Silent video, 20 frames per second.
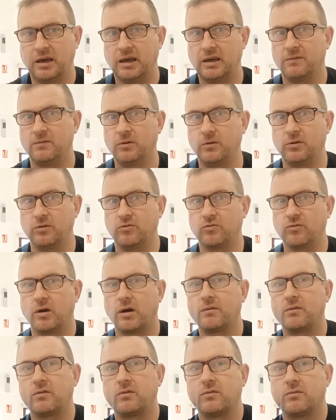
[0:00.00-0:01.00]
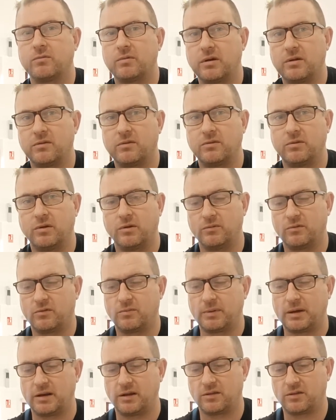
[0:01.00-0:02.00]
if you can drive a
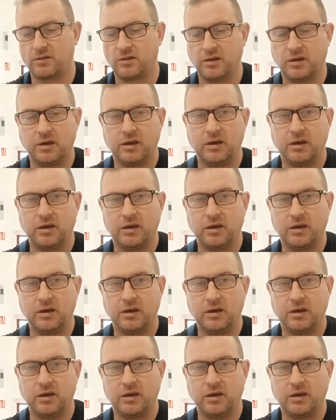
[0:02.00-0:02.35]
non-Spanish